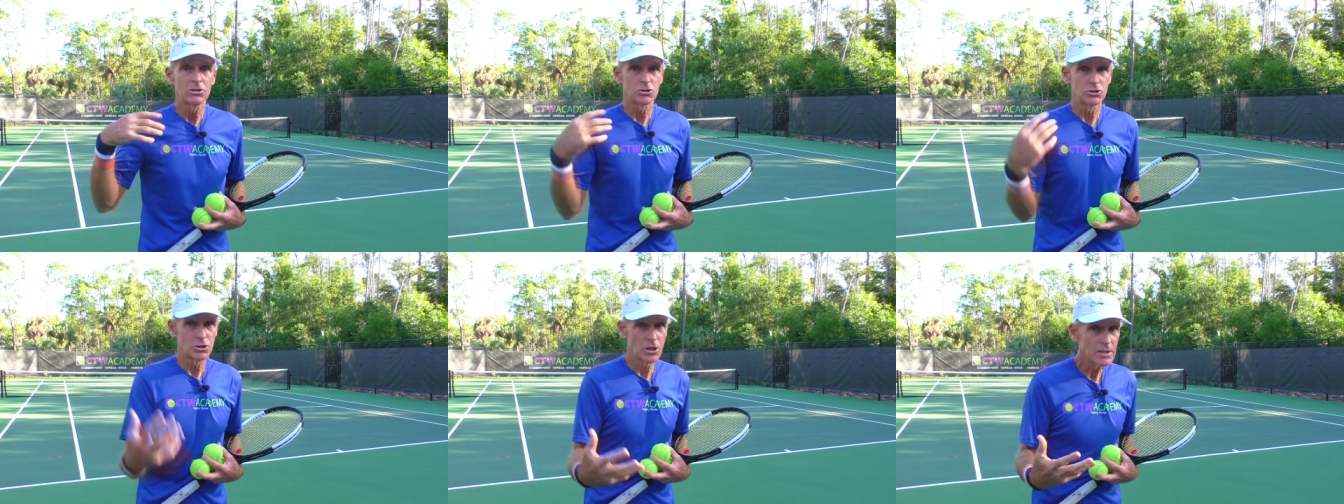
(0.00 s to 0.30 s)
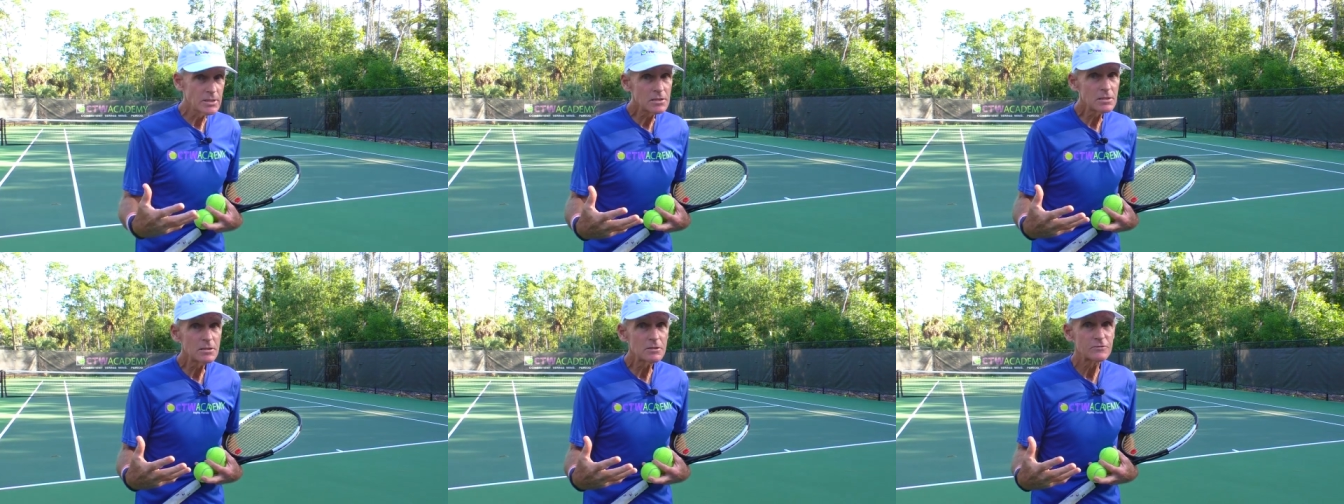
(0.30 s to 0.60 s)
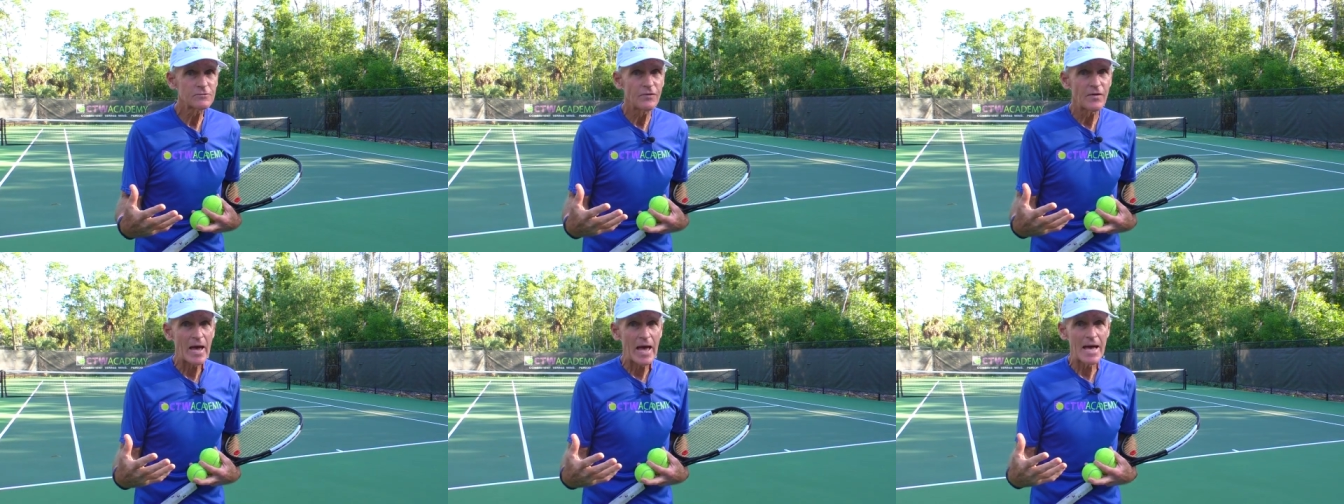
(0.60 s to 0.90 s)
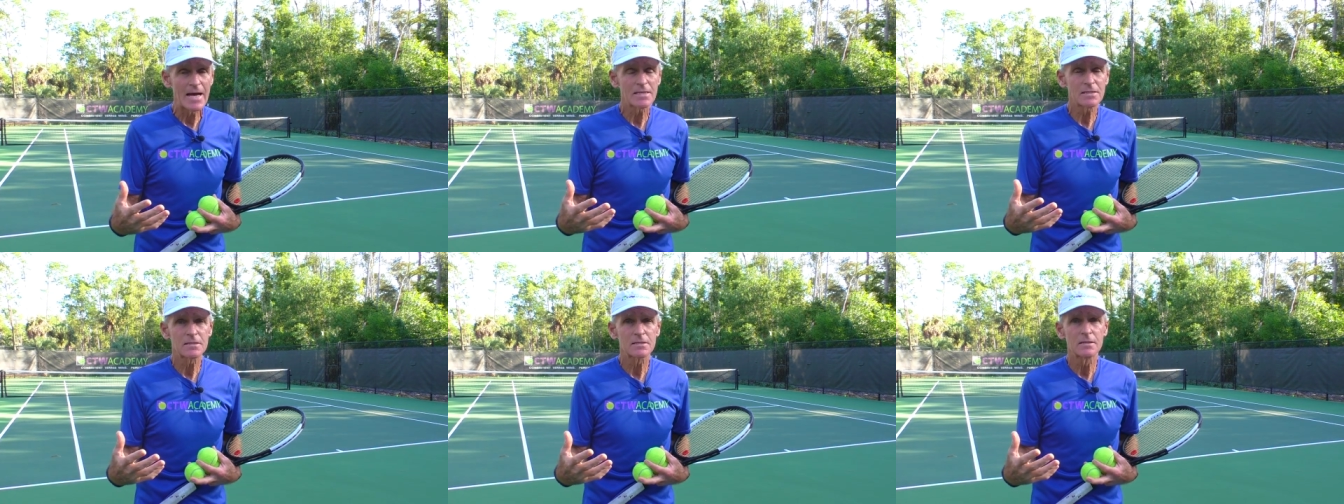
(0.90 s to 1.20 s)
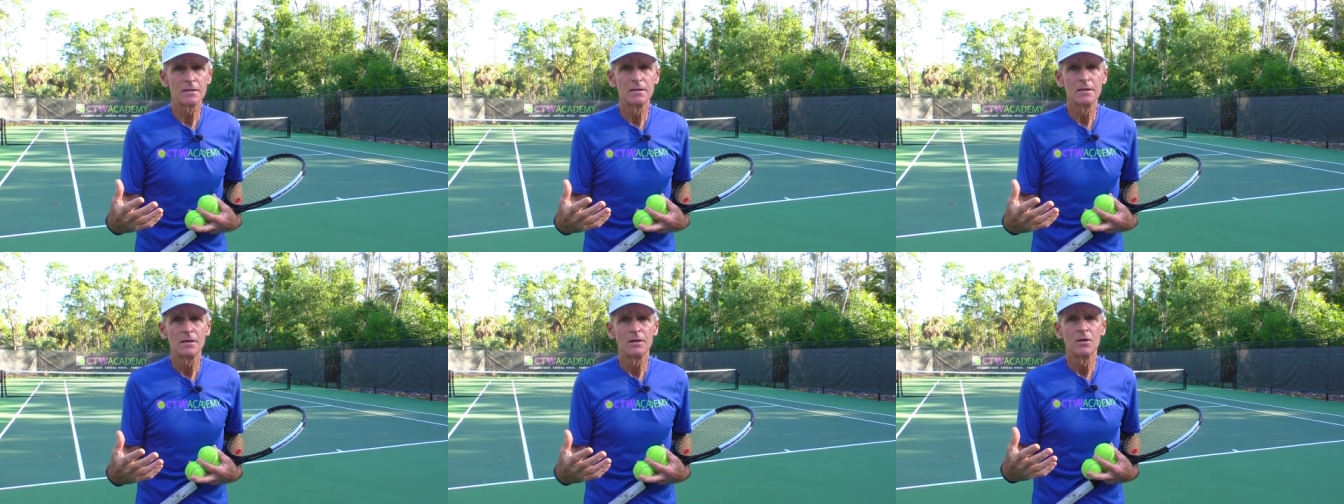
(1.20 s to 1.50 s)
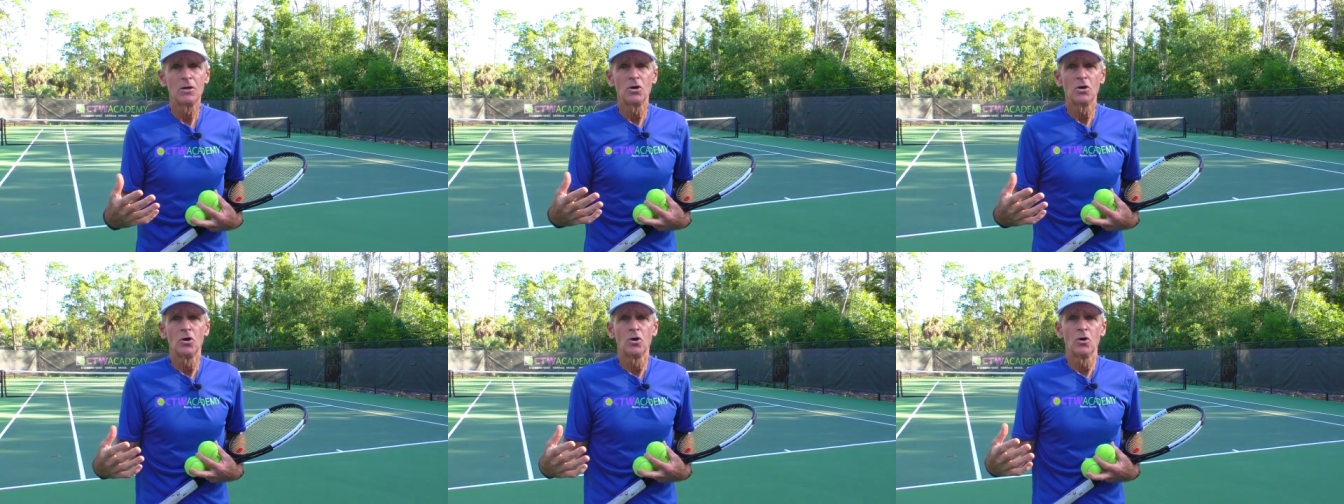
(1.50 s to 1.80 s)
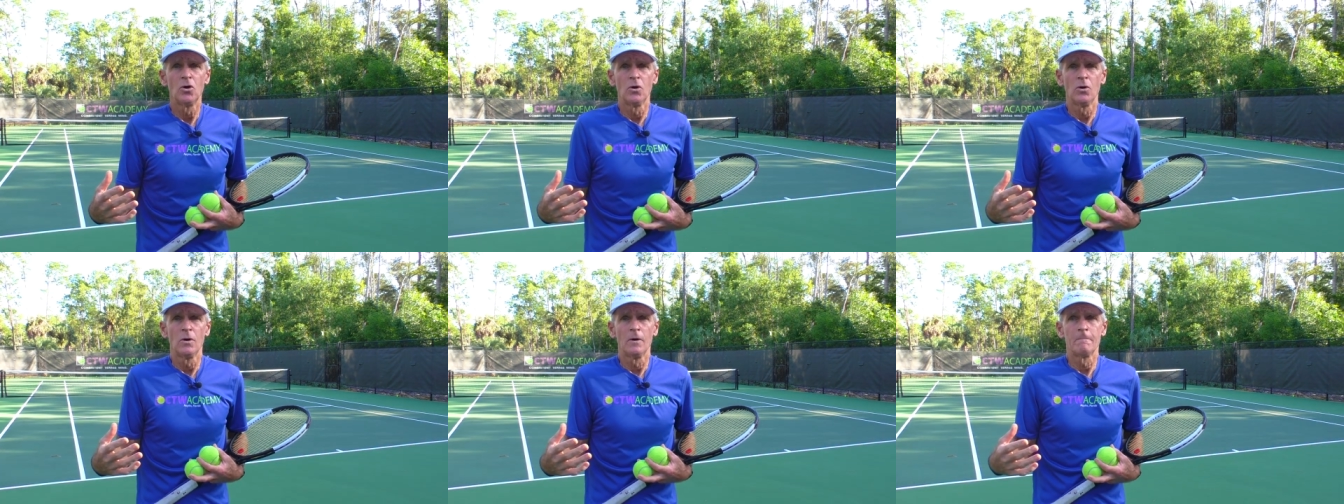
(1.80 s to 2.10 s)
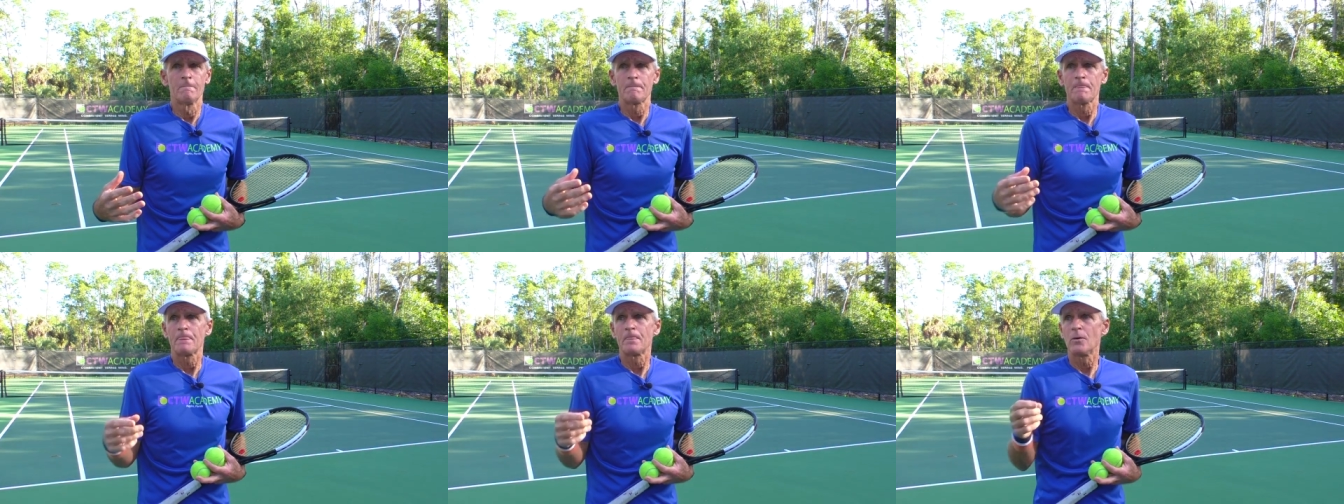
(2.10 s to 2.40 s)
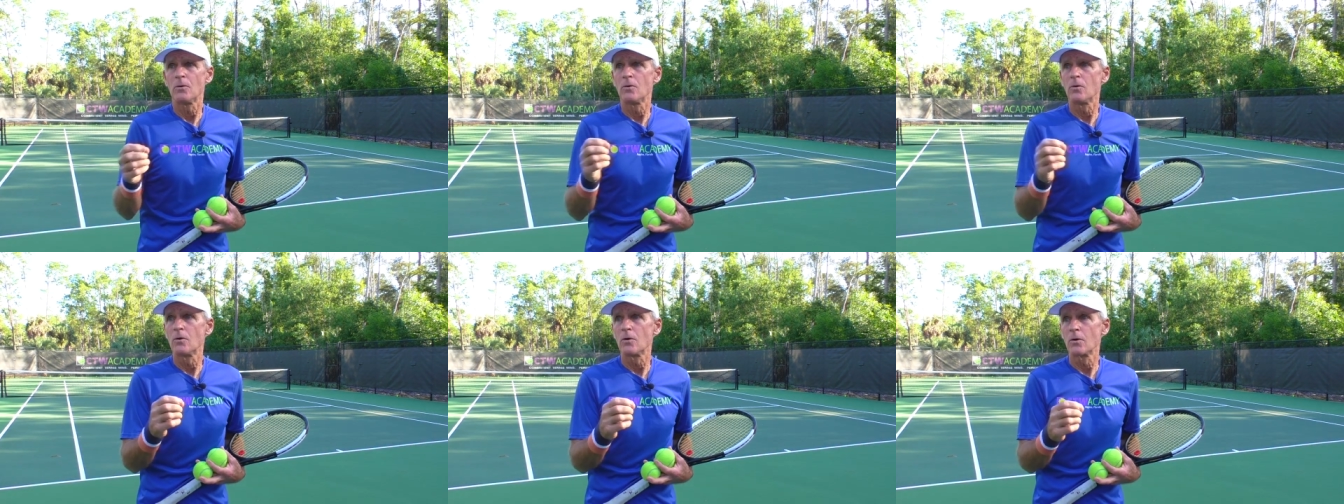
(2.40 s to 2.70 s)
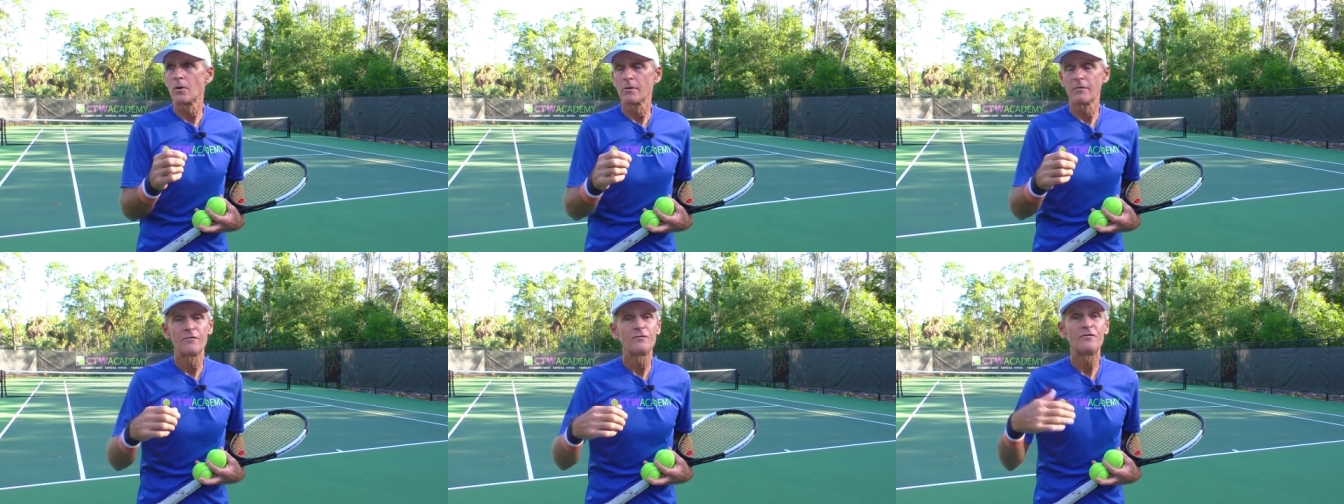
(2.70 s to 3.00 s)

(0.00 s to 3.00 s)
just as fast or